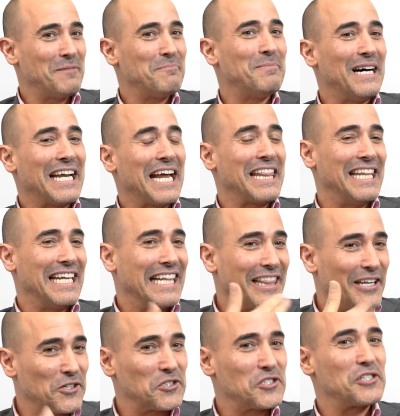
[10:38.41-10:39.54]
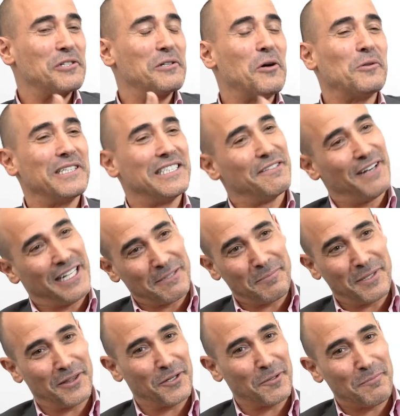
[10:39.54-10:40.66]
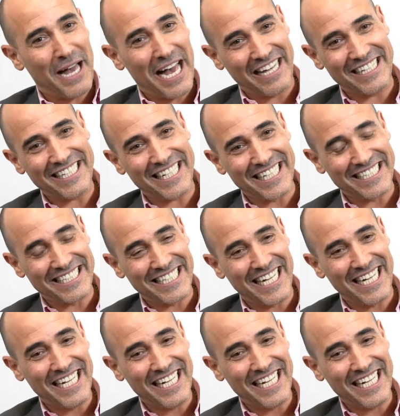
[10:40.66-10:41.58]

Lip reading: but I think they're slowly developing their palate, and